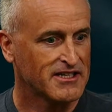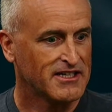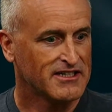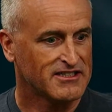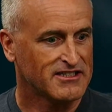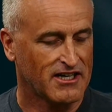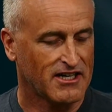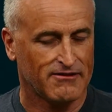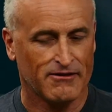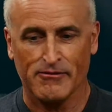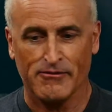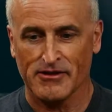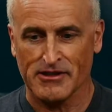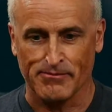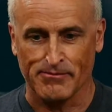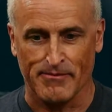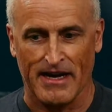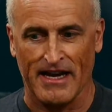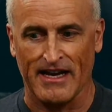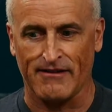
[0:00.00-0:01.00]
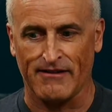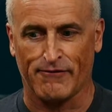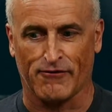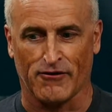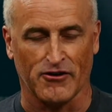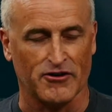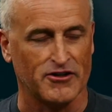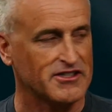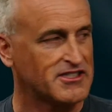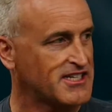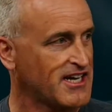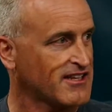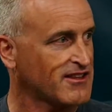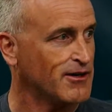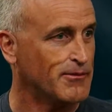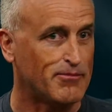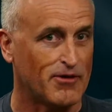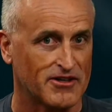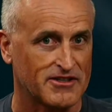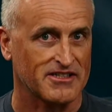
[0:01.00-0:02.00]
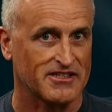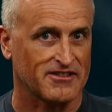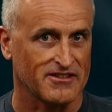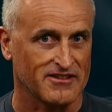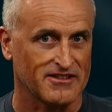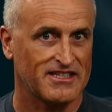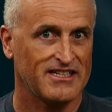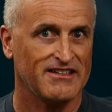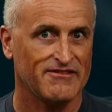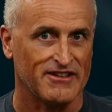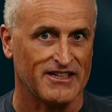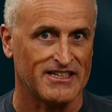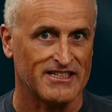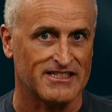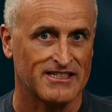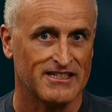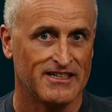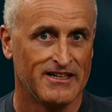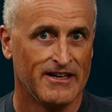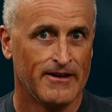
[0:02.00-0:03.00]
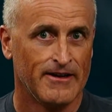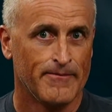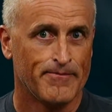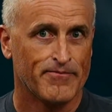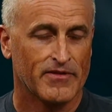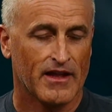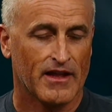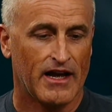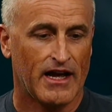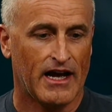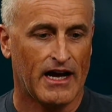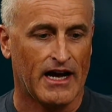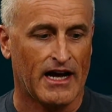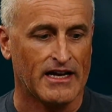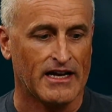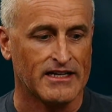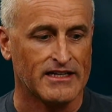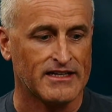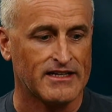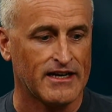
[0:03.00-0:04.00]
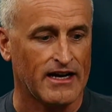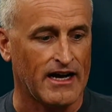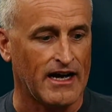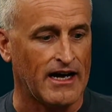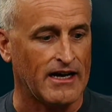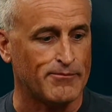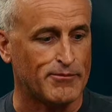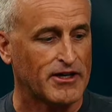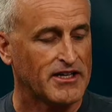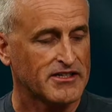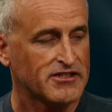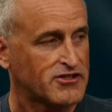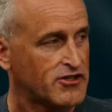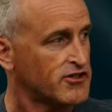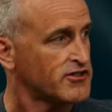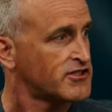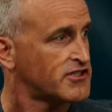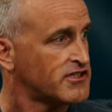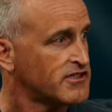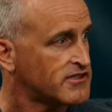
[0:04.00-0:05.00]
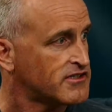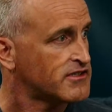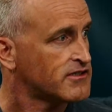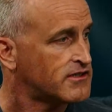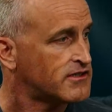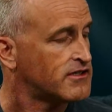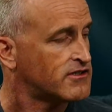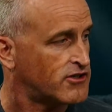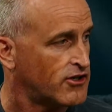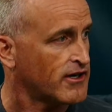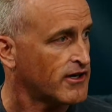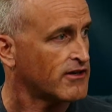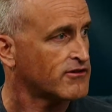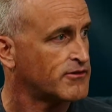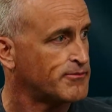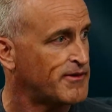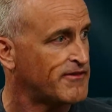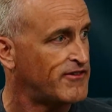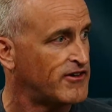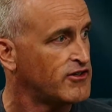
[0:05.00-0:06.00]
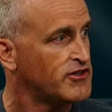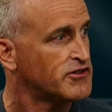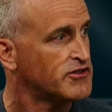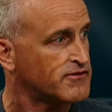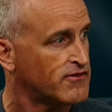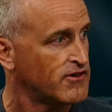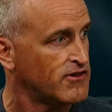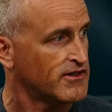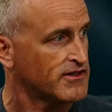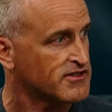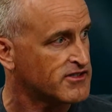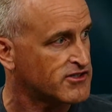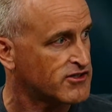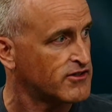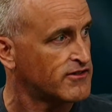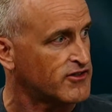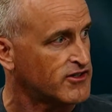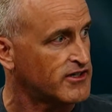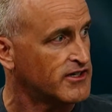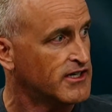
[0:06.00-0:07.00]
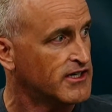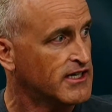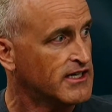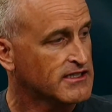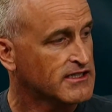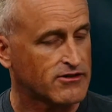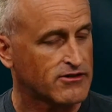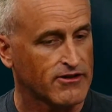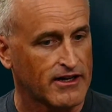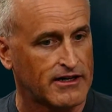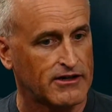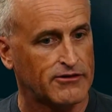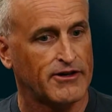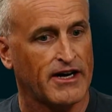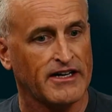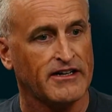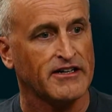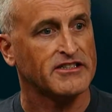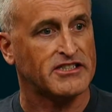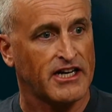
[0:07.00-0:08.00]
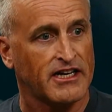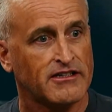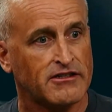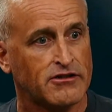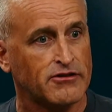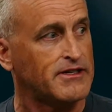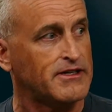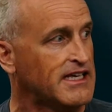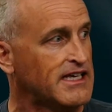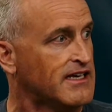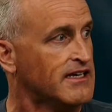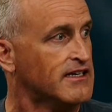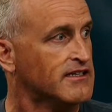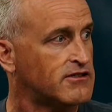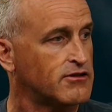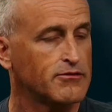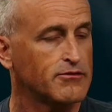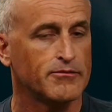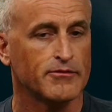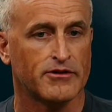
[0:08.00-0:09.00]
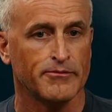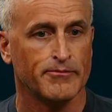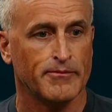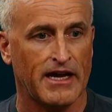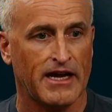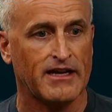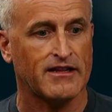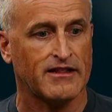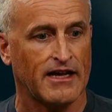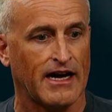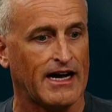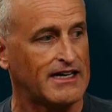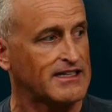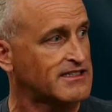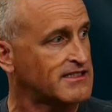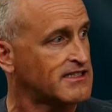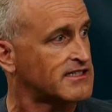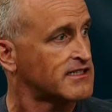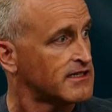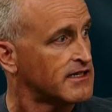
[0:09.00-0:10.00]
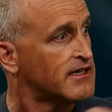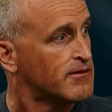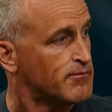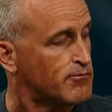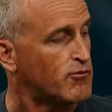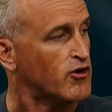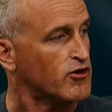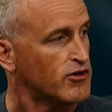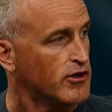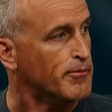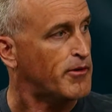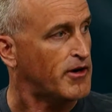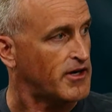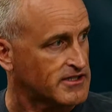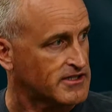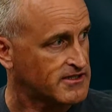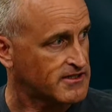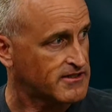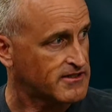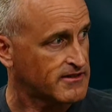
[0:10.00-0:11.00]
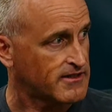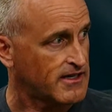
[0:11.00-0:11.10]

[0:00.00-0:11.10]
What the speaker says: Java was made for set-top boxes on TVs, but it turned out to be very useful on the server. So they created J2EE to make that more robust.